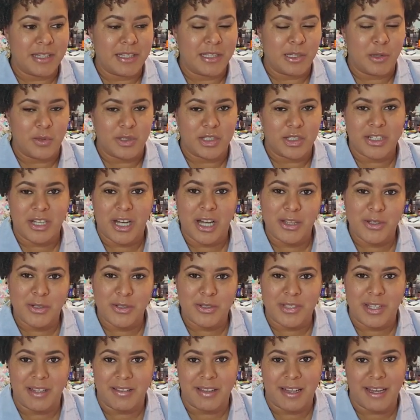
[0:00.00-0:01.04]
which colors
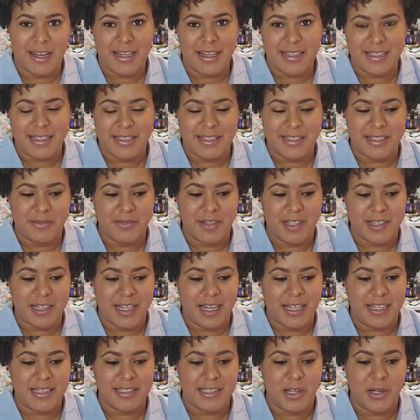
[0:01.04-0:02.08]
they like and stuff like
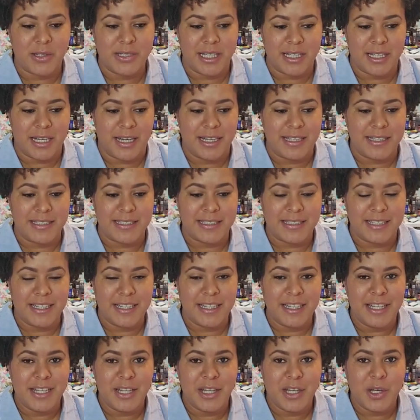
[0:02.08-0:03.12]
that. And I said, okay, guys,
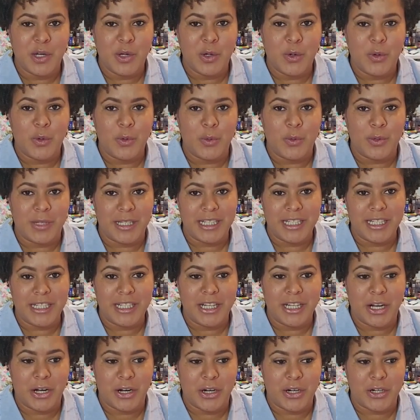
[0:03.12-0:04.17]

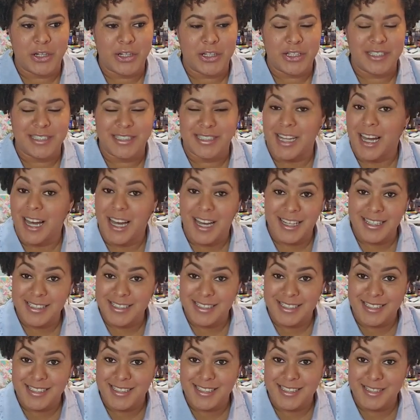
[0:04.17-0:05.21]
we are not
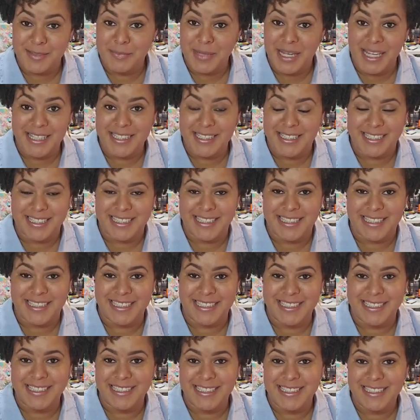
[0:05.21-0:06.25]

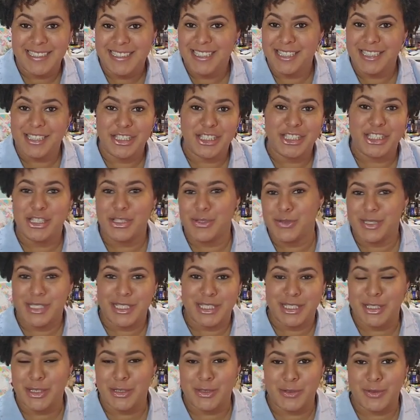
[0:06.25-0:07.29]
painting a cute
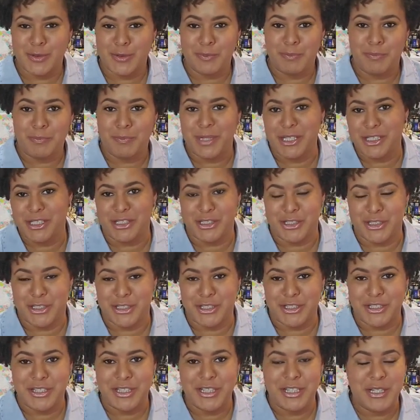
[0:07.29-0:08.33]
little
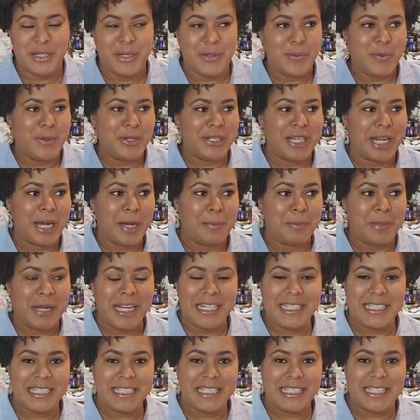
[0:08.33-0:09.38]
picture. We're not
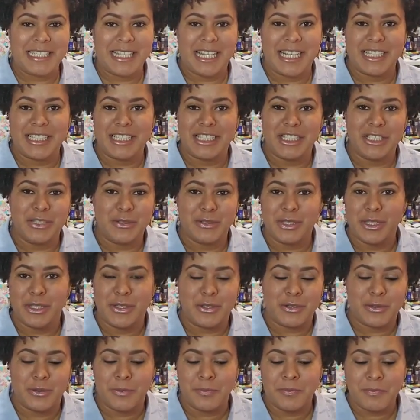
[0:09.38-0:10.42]
painting a cute
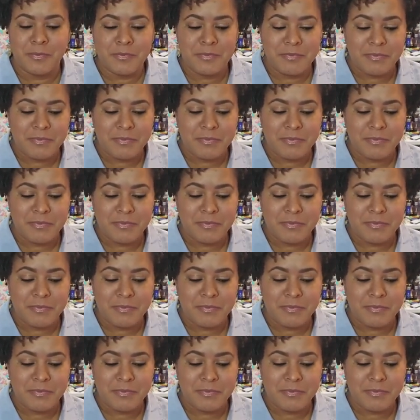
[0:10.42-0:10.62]
little